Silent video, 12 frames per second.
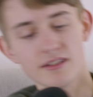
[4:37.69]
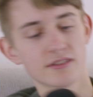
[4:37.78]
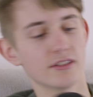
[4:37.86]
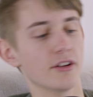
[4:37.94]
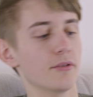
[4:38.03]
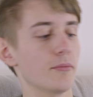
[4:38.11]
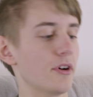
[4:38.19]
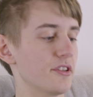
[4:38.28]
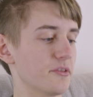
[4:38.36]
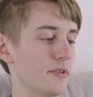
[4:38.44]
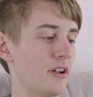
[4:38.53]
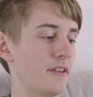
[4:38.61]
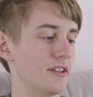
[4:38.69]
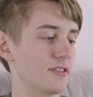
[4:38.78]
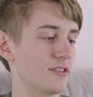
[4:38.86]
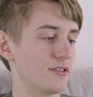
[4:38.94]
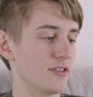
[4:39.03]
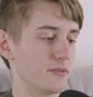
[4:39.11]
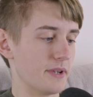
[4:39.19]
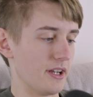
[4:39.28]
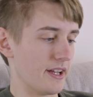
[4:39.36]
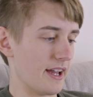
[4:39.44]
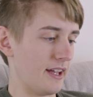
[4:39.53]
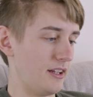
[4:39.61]
is to go and buy something like this. This cost me
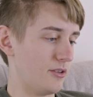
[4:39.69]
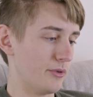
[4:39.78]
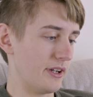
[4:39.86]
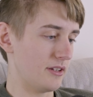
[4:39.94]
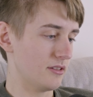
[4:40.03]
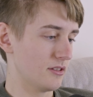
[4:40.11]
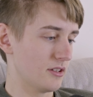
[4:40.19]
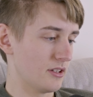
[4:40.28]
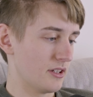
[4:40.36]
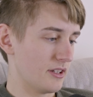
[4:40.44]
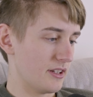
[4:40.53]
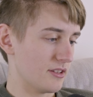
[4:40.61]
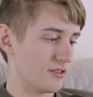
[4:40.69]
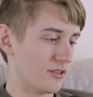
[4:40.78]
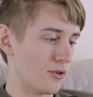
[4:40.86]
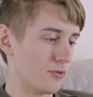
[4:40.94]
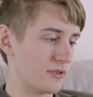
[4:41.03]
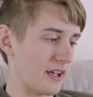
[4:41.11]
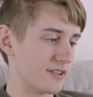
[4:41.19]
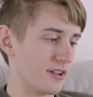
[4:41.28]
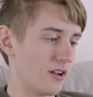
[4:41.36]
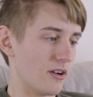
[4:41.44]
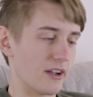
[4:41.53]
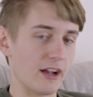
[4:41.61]
like £8. It's an old
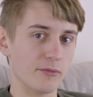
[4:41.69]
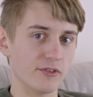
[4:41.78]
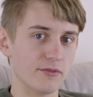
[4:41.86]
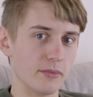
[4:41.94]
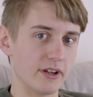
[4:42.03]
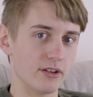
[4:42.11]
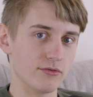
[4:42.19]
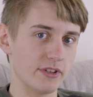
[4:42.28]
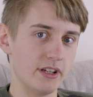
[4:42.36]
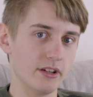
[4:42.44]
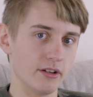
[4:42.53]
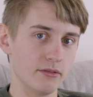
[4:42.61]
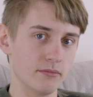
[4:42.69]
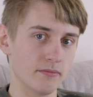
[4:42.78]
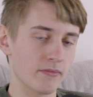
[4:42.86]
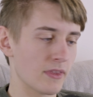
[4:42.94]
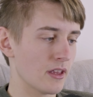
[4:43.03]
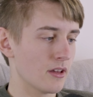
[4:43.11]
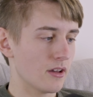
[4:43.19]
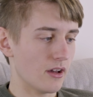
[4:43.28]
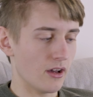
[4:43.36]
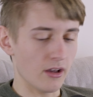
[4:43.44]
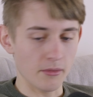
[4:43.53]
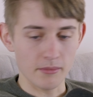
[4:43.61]
SLR camera from like a Ricoh,
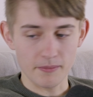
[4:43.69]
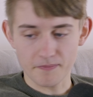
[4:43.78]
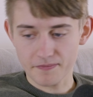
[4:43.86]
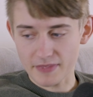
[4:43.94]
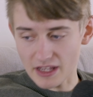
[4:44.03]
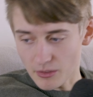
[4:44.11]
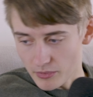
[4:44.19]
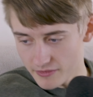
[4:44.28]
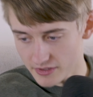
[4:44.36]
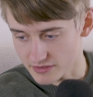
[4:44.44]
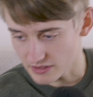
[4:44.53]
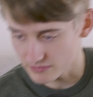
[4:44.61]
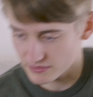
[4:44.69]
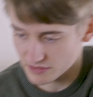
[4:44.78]
and with a